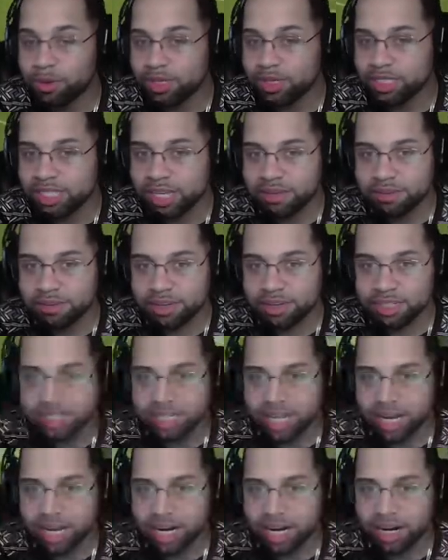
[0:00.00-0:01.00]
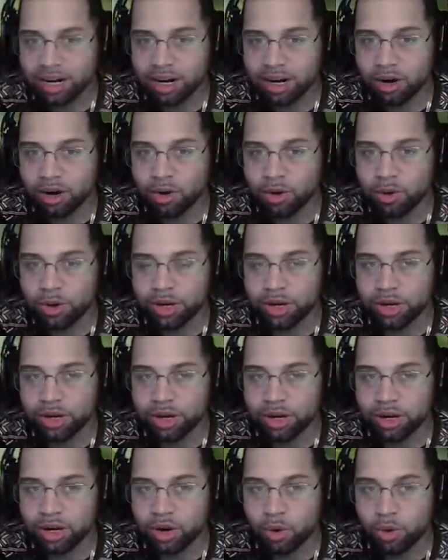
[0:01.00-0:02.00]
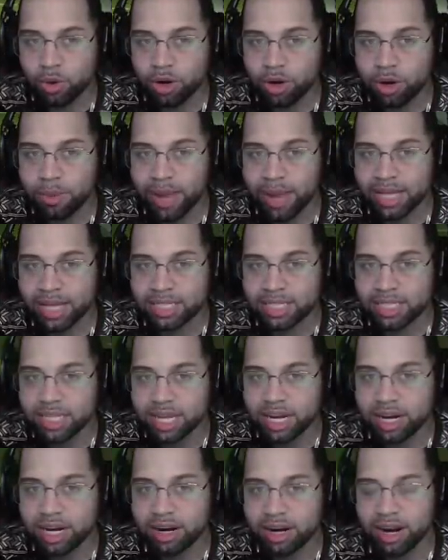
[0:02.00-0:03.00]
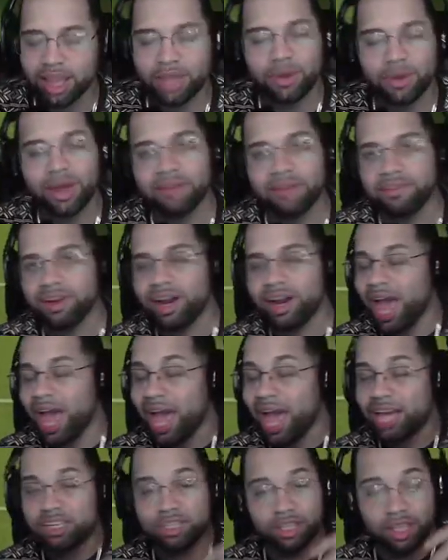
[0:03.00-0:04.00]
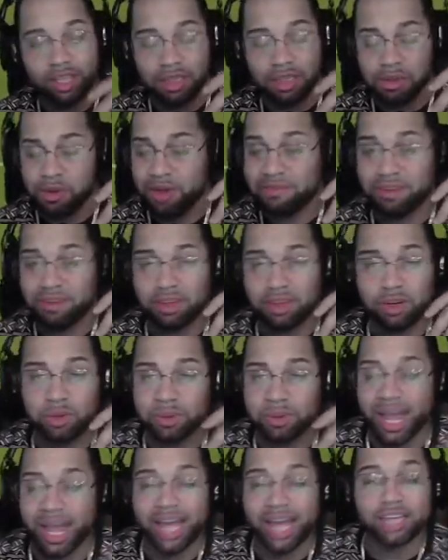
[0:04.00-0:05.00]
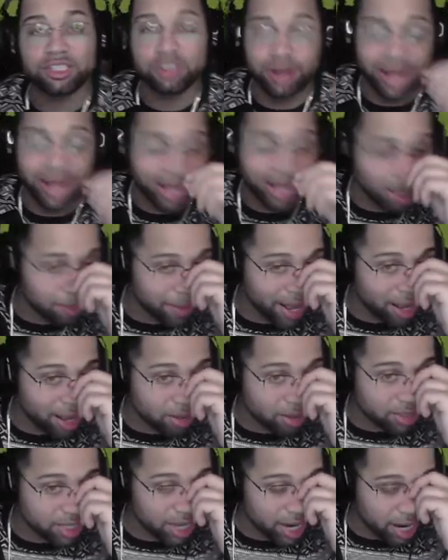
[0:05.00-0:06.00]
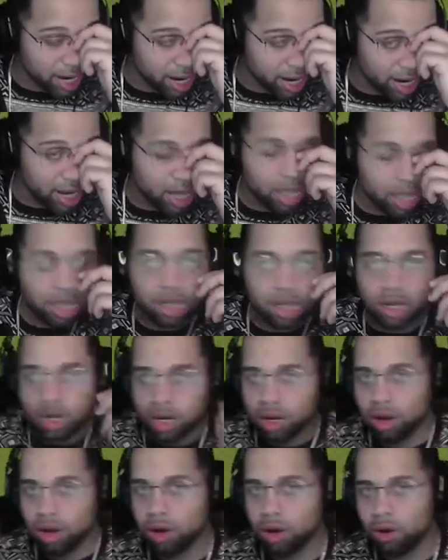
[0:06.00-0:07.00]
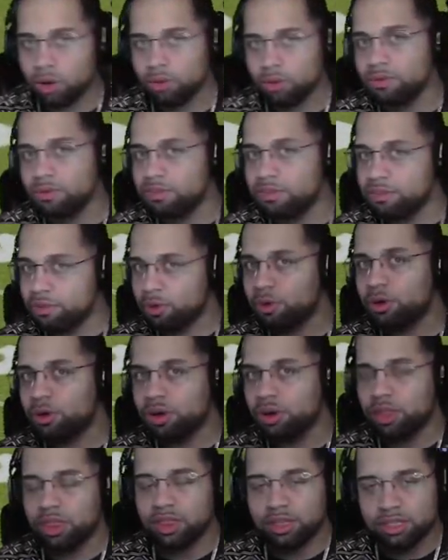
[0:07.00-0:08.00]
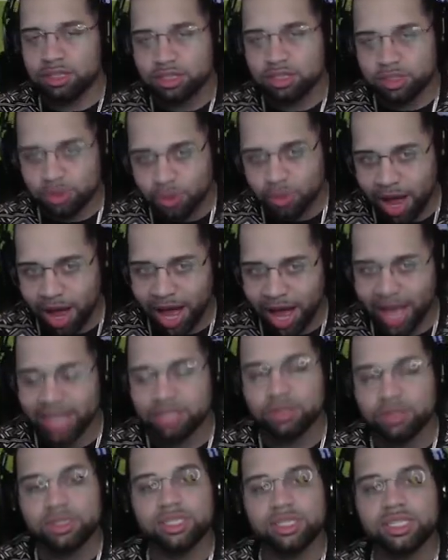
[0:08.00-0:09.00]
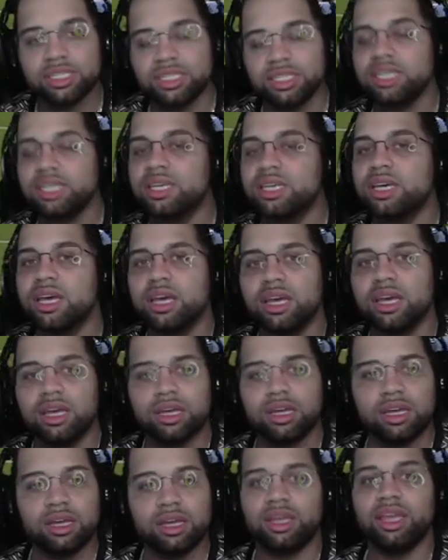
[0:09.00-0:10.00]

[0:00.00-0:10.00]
your receiver's there or your cornerback's there, and you have a little bit of extra help out there, go for the swat. As you can see,